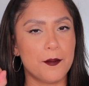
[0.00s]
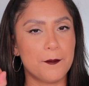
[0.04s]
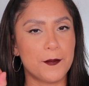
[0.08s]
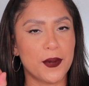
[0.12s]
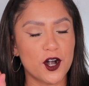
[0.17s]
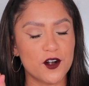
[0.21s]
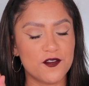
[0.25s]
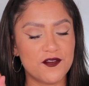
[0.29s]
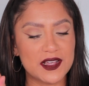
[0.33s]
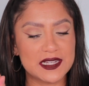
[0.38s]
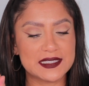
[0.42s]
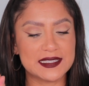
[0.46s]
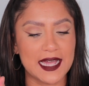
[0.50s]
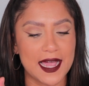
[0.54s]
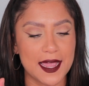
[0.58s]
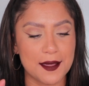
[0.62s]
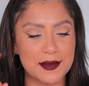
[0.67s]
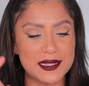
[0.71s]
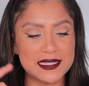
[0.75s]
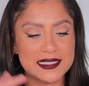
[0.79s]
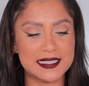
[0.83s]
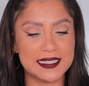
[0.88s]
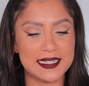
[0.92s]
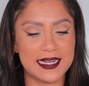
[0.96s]
perfect
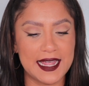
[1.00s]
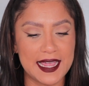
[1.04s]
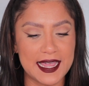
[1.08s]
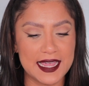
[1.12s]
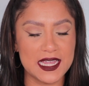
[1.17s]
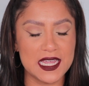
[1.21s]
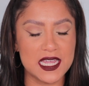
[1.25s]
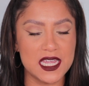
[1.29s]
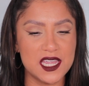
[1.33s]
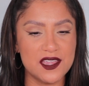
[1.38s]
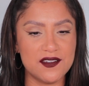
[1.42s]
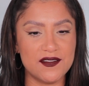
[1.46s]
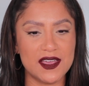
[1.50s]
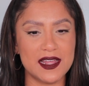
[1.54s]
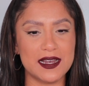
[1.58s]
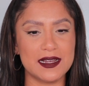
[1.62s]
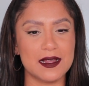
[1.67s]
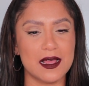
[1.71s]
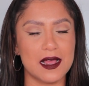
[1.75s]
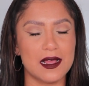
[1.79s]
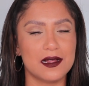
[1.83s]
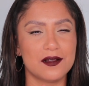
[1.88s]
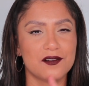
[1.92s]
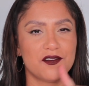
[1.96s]
timing today,
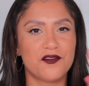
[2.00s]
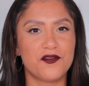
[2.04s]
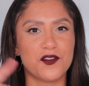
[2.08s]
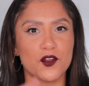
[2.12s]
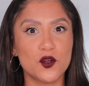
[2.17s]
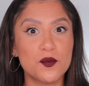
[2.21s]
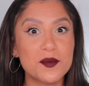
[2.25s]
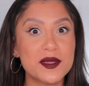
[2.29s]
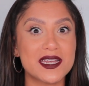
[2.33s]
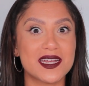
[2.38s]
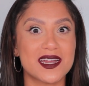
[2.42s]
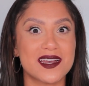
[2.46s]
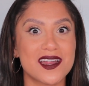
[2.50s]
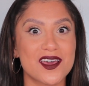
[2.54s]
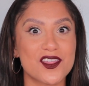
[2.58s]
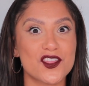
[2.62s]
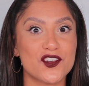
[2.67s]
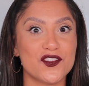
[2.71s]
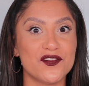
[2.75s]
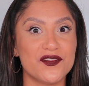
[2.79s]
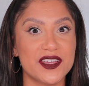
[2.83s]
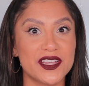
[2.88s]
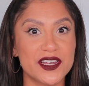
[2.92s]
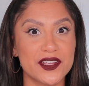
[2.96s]
even filming
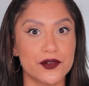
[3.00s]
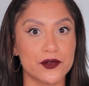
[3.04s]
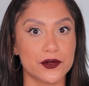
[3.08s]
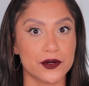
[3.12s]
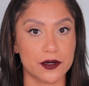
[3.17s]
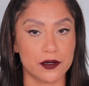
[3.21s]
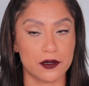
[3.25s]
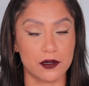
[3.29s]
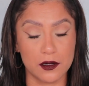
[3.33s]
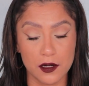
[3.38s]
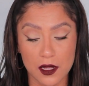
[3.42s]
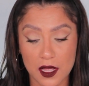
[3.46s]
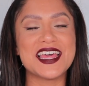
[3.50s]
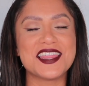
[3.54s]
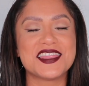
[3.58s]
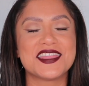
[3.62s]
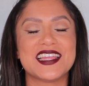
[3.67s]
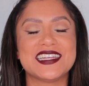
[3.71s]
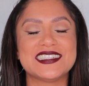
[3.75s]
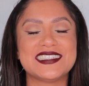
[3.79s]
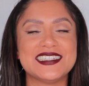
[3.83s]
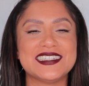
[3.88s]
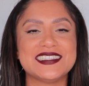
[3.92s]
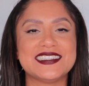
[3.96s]
another video, girl.
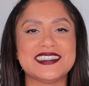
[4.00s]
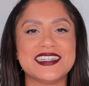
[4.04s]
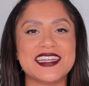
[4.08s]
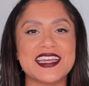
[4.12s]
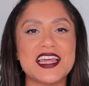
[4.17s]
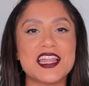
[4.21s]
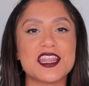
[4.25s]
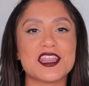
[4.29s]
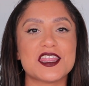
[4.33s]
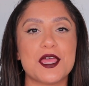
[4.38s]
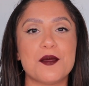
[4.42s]
This is it.